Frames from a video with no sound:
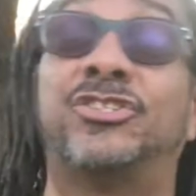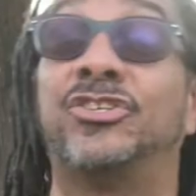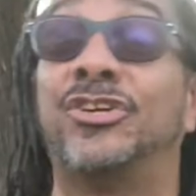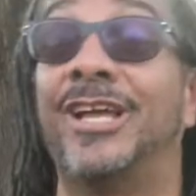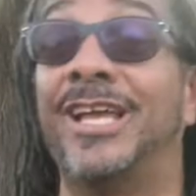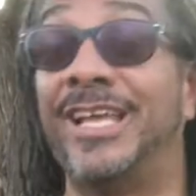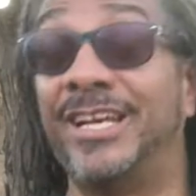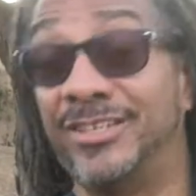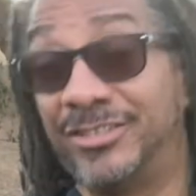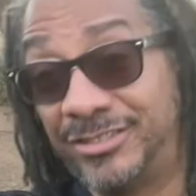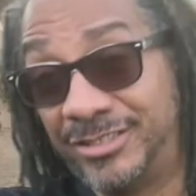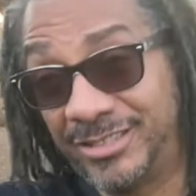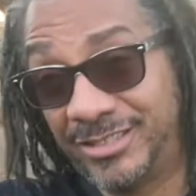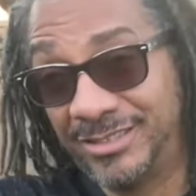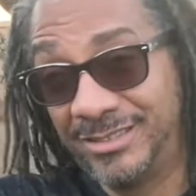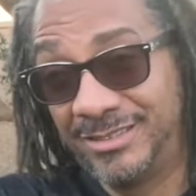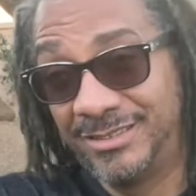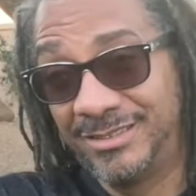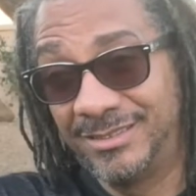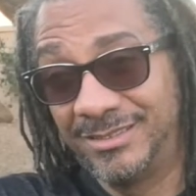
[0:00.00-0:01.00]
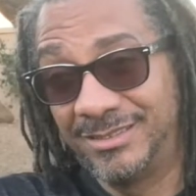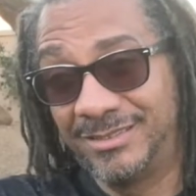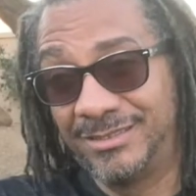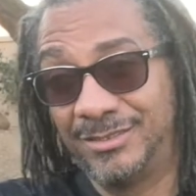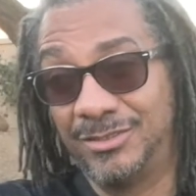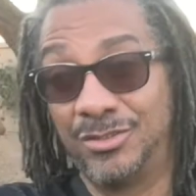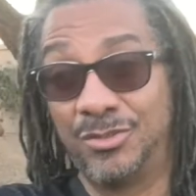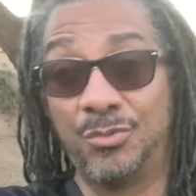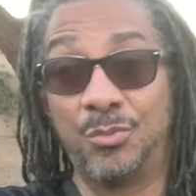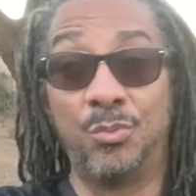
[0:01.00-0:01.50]
your energy,
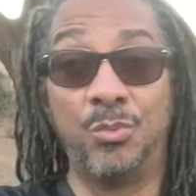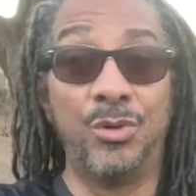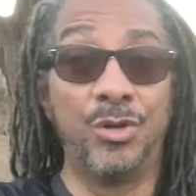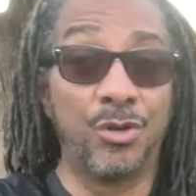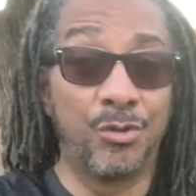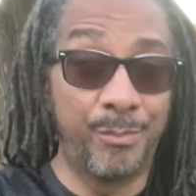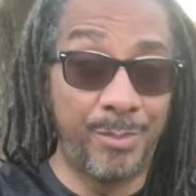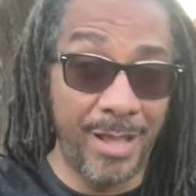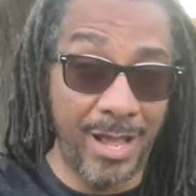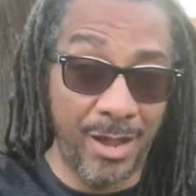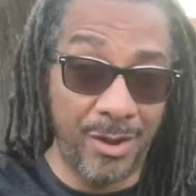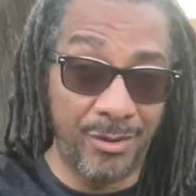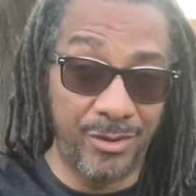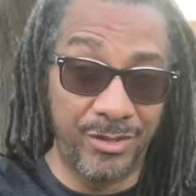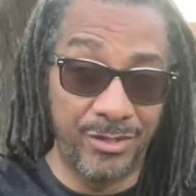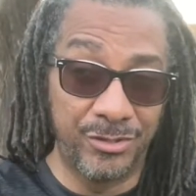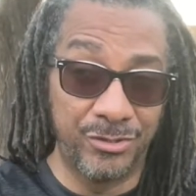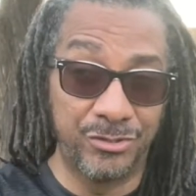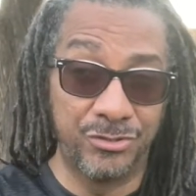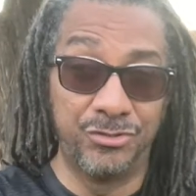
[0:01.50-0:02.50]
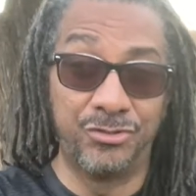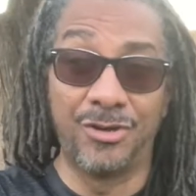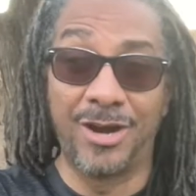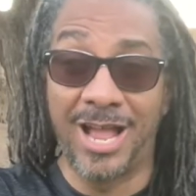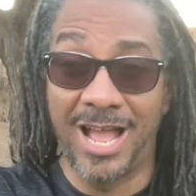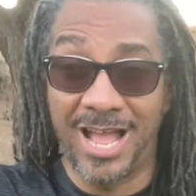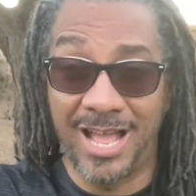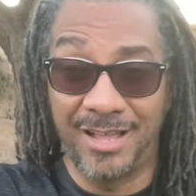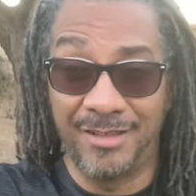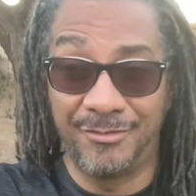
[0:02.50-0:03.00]
your willpower, your
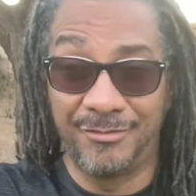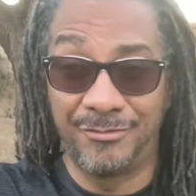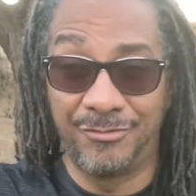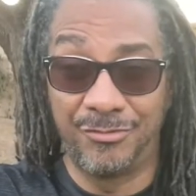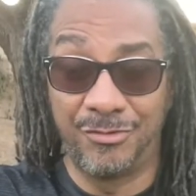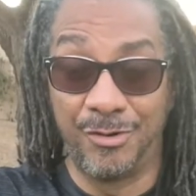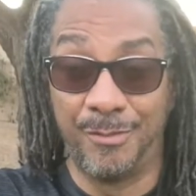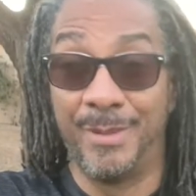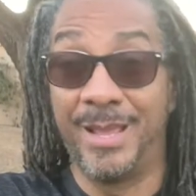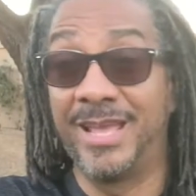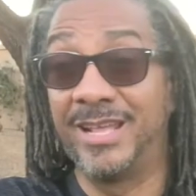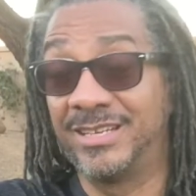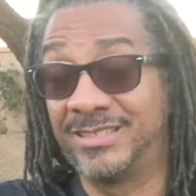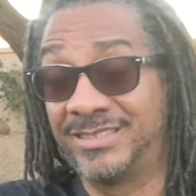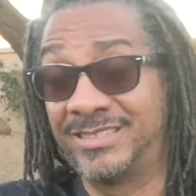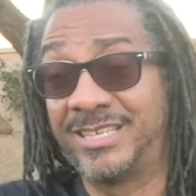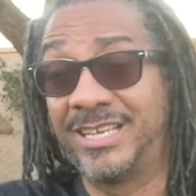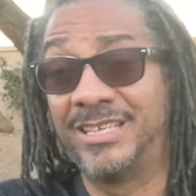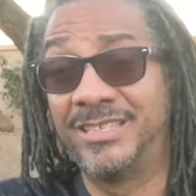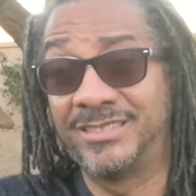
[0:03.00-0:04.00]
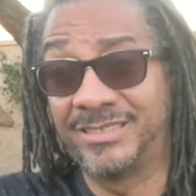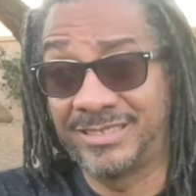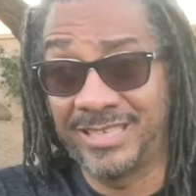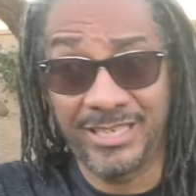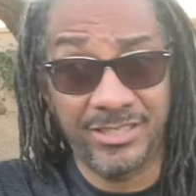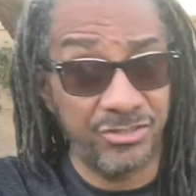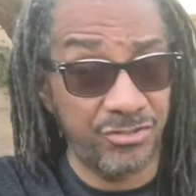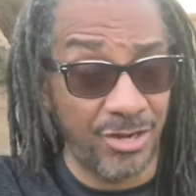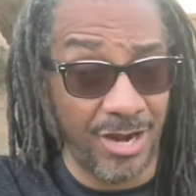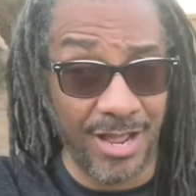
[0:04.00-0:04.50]
drive. For a man, his
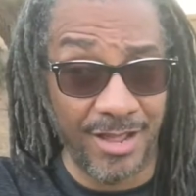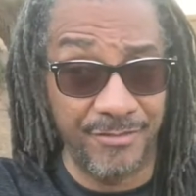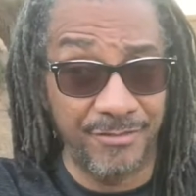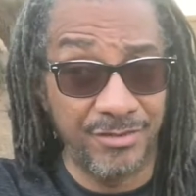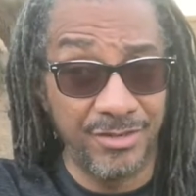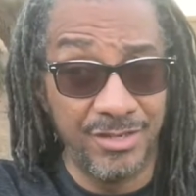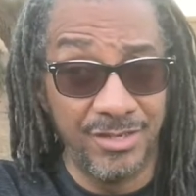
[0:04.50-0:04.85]
sex drive.